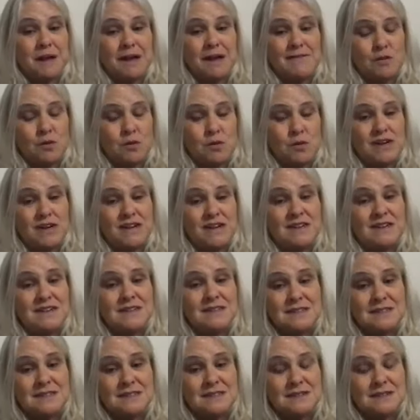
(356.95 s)
in my
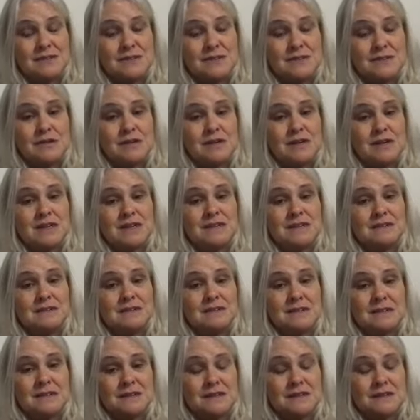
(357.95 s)
voice or
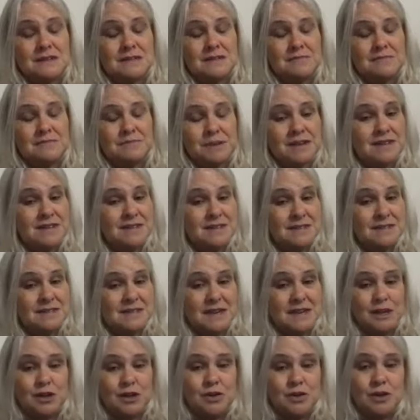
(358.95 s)
in the
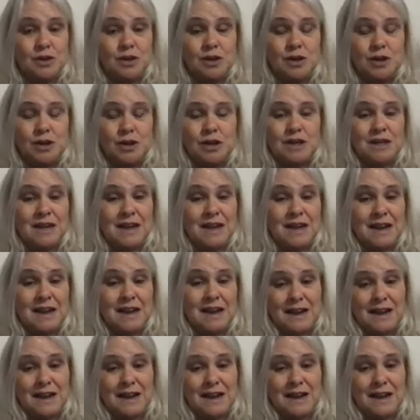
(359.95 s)
place that you're